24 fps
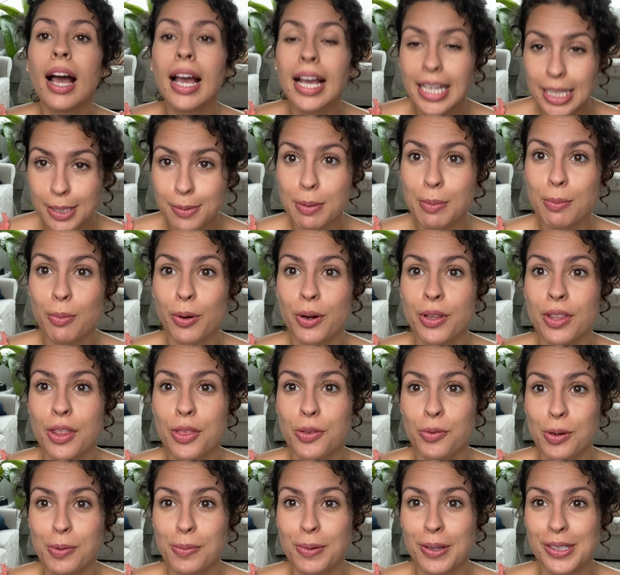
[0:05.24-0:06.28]
It's been more than
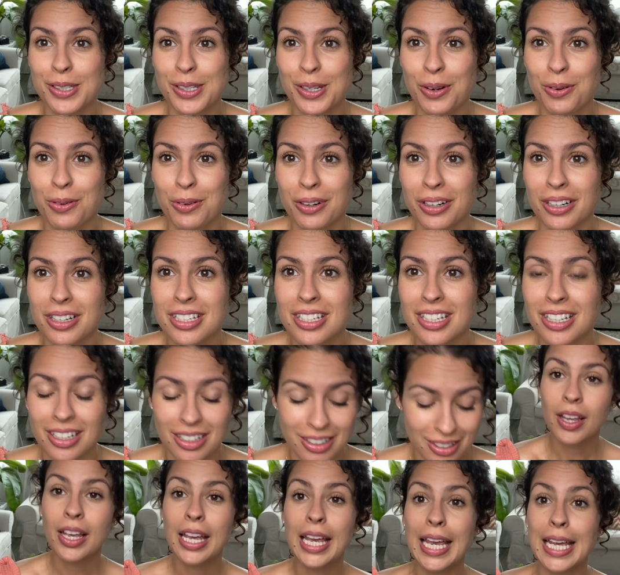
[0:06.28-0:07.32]
3 months in
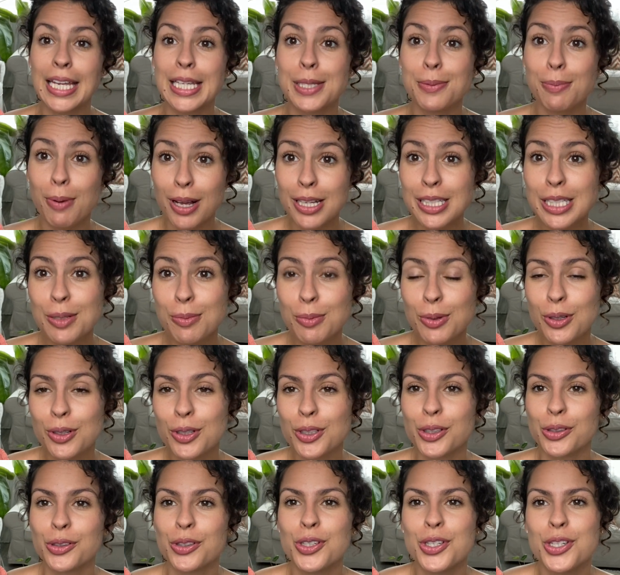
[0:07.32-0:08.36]
quarantine. It's possible
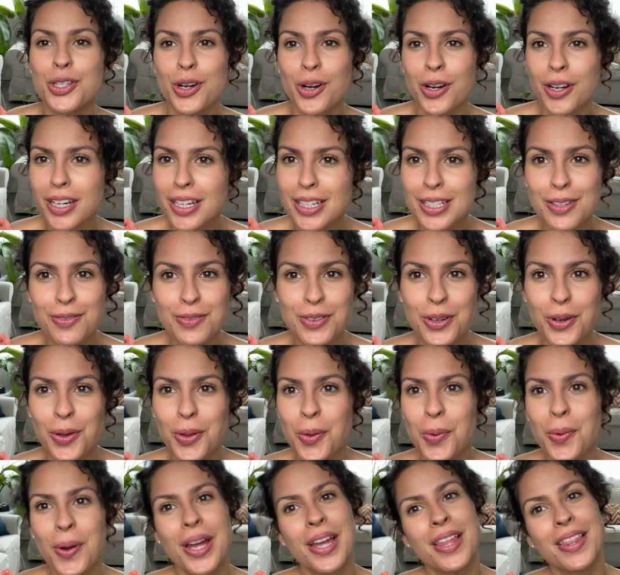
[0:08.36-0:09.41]
you're starting to feel the
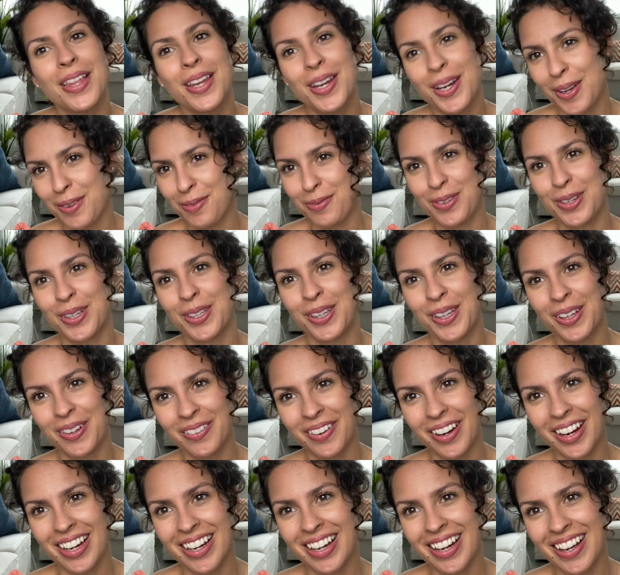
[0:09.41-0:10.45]
way that I'm feeling
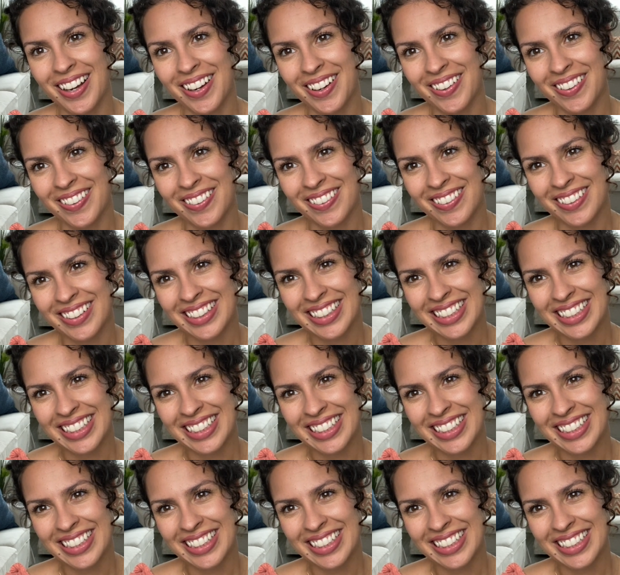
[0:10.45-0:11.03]
right now.